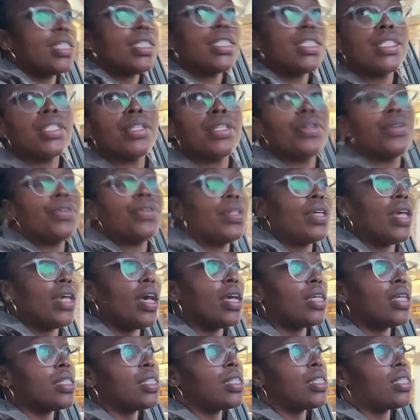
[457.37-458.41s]
So
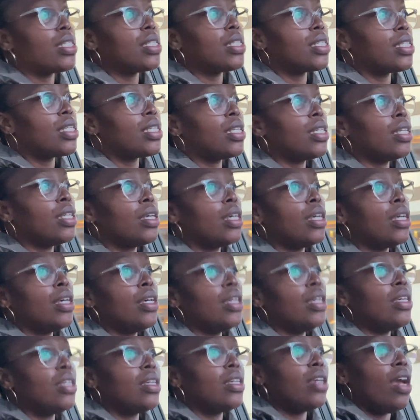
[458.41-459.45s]
yes,
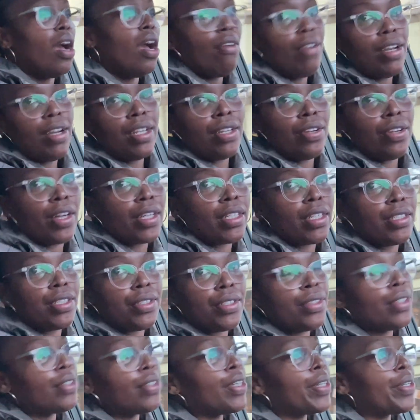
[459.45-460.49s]
you already know I could
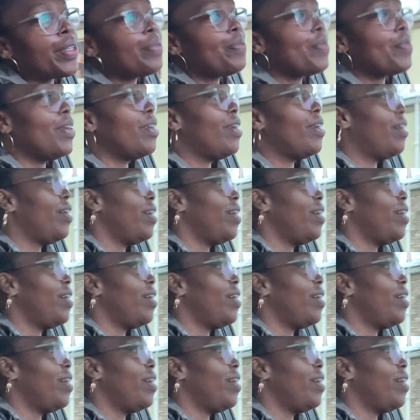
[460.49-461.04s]
do it, right?